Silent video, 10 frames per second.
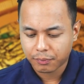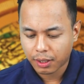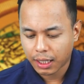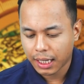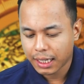
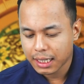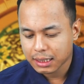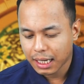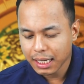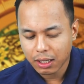areas
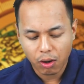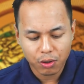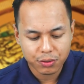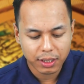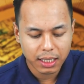like
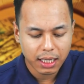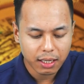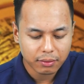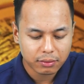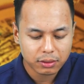Australia,
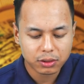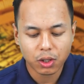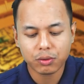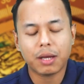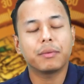
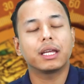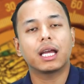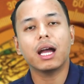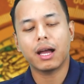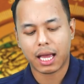South
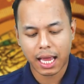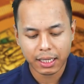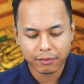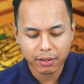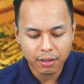America and
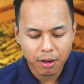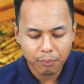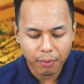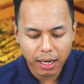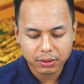even
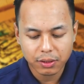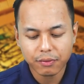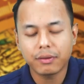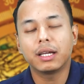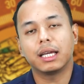parts of
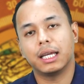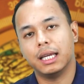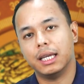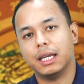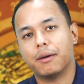
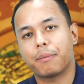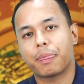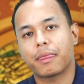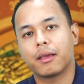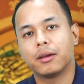India.
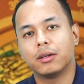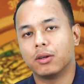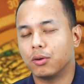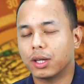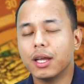
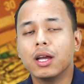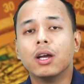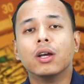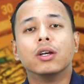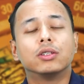Okay,
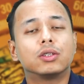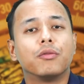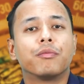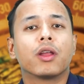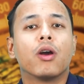so
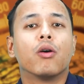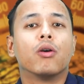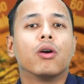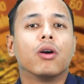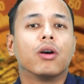
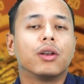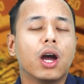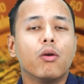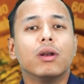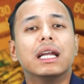
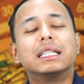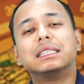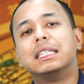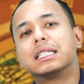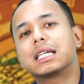now let us
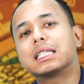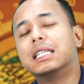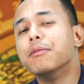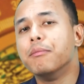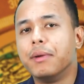discuss
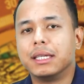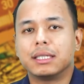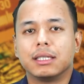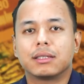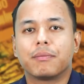the
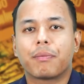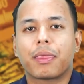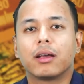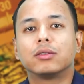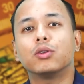basins.
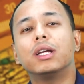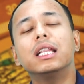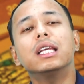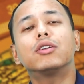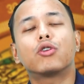So
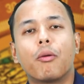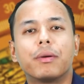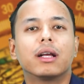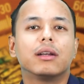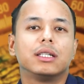in the
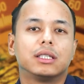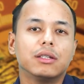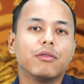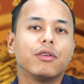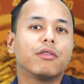tropical
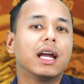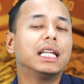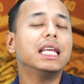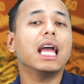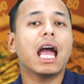region, we find
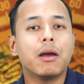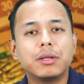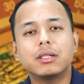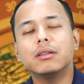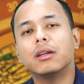the
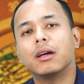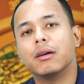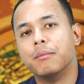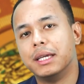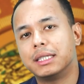Amazon
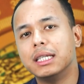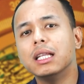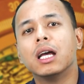Basin